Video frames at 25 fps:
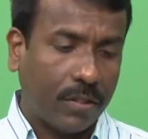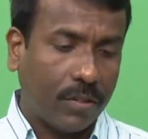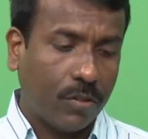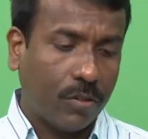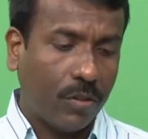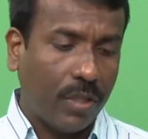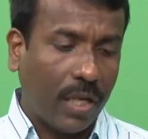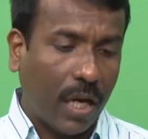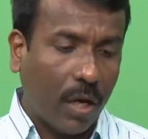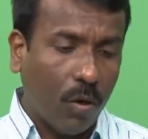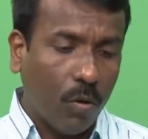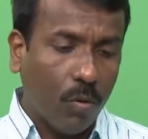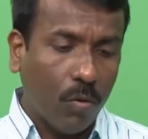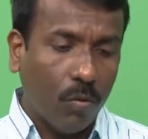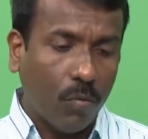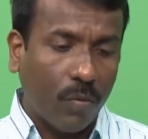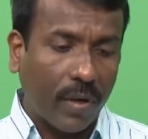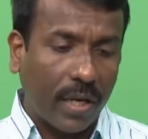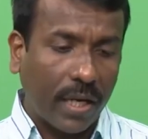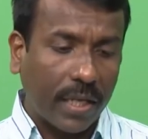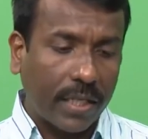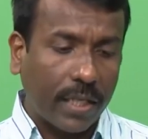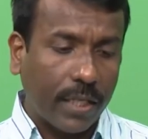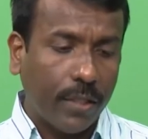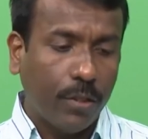So, now what
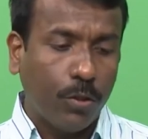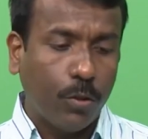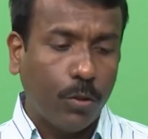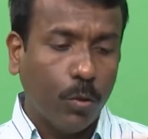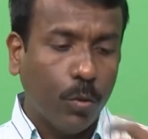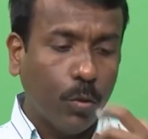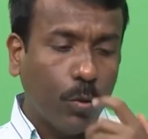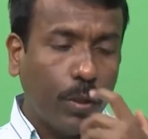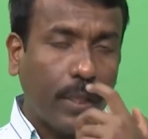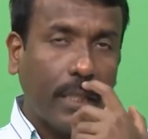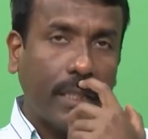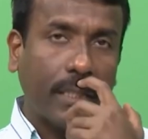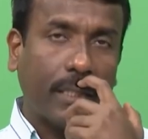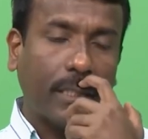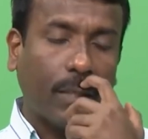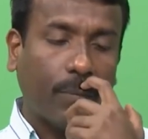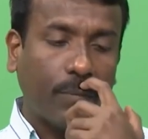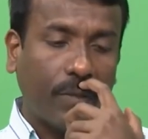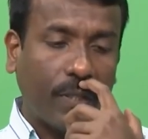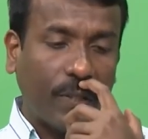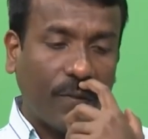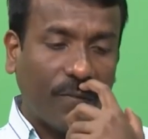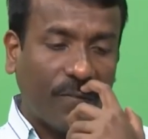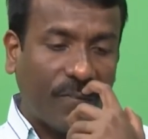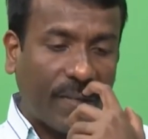I can do is
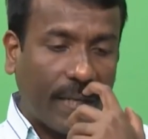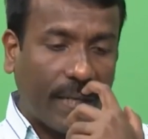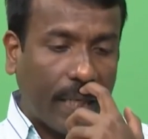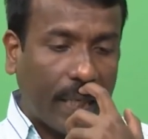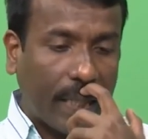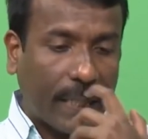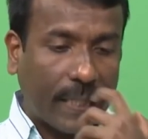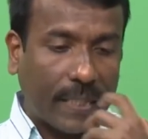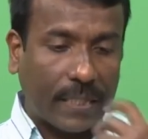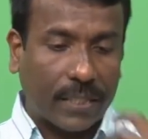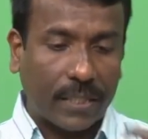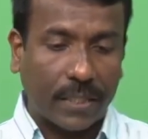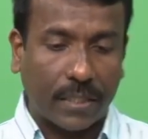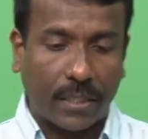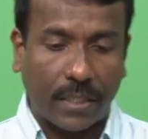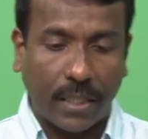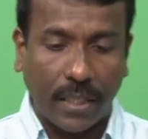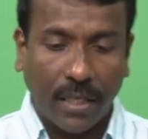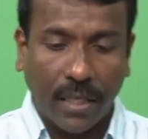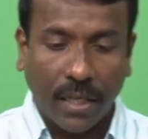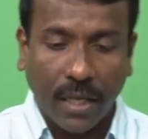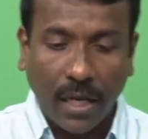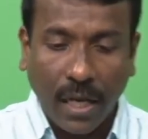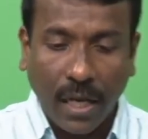something very interesting.